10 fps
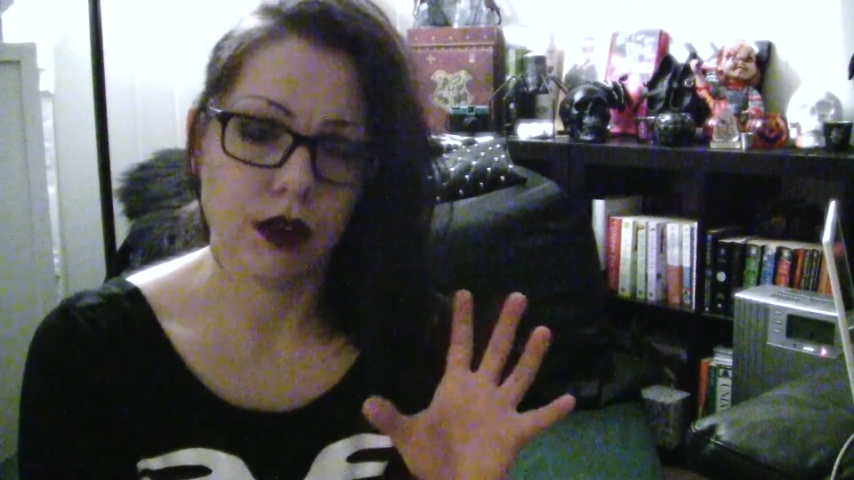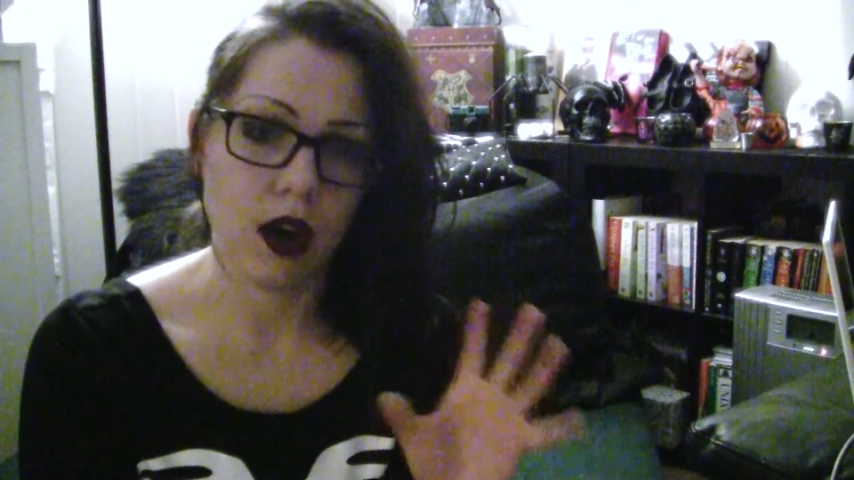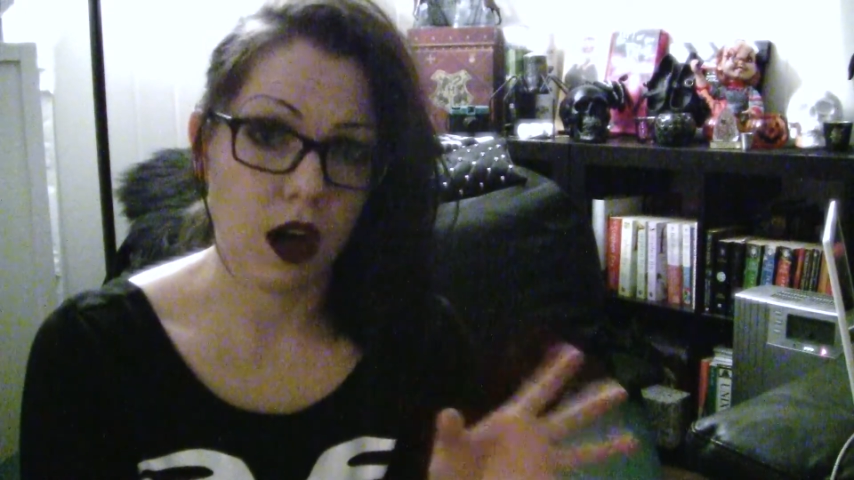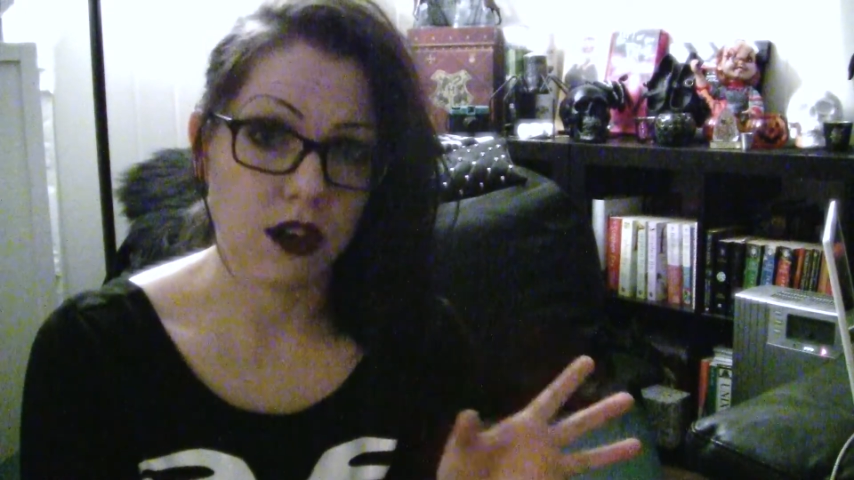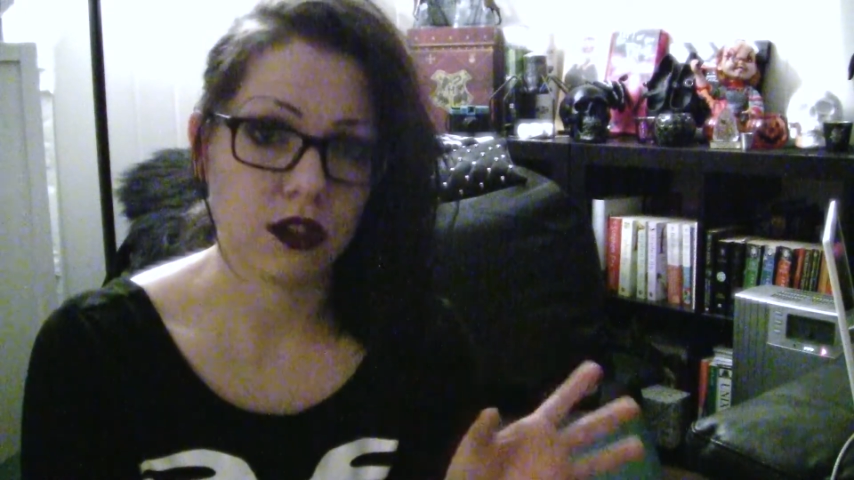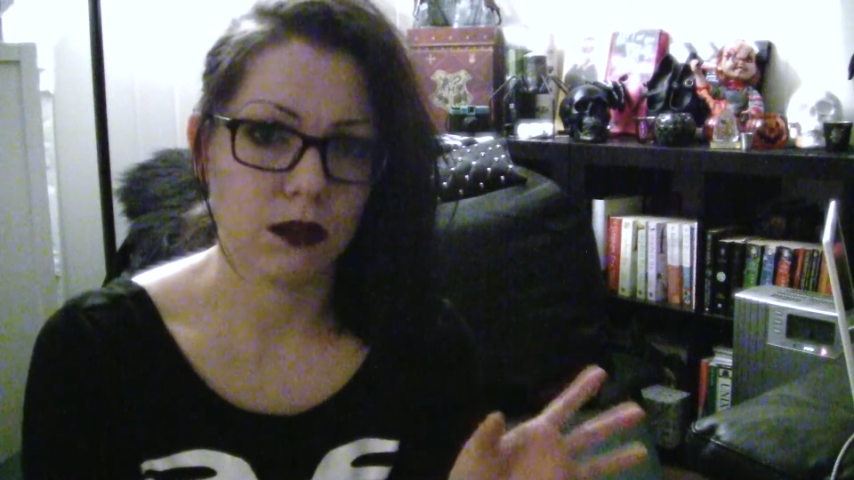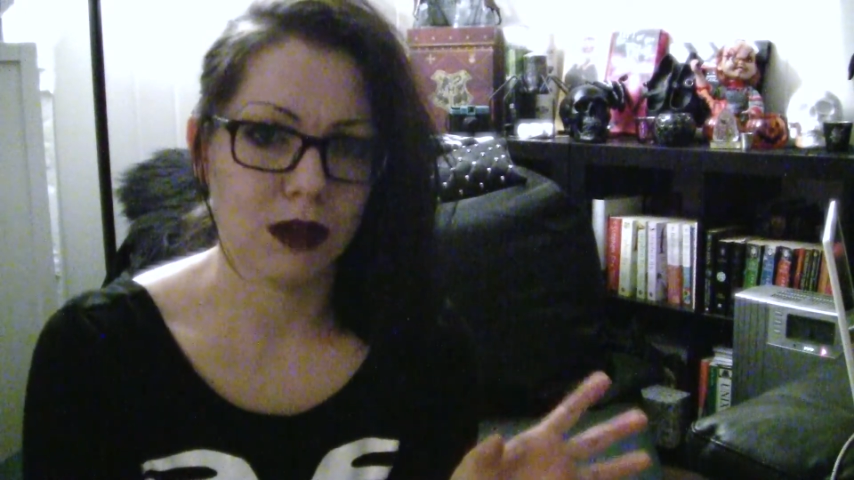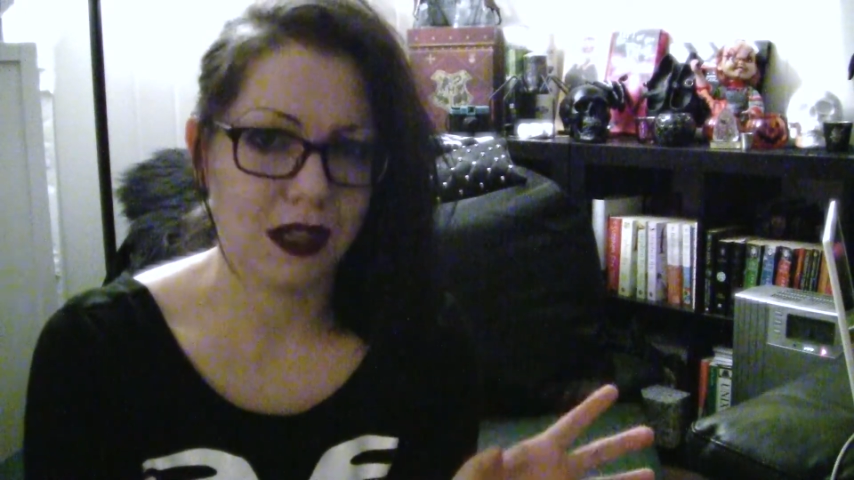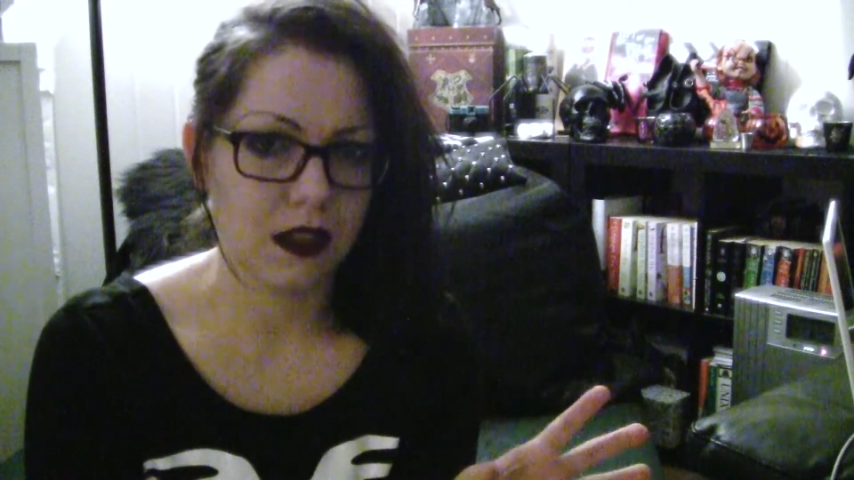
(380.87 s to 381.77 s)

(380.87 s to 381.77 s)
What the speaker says: awesome in